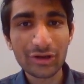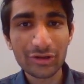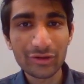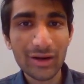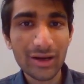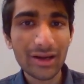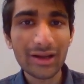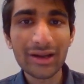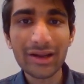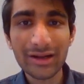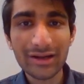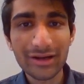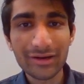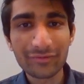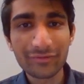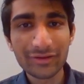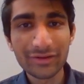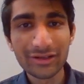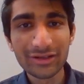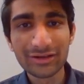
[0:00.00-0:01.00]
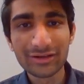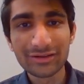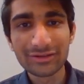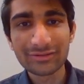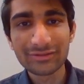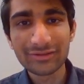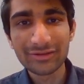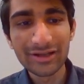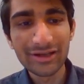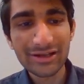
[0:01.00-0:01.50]
you are connected with the
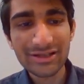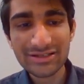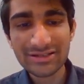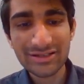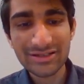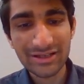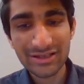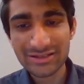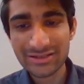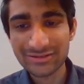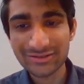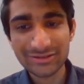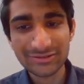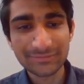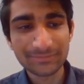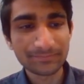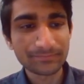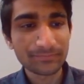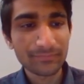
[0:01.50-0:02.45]
nearest data center.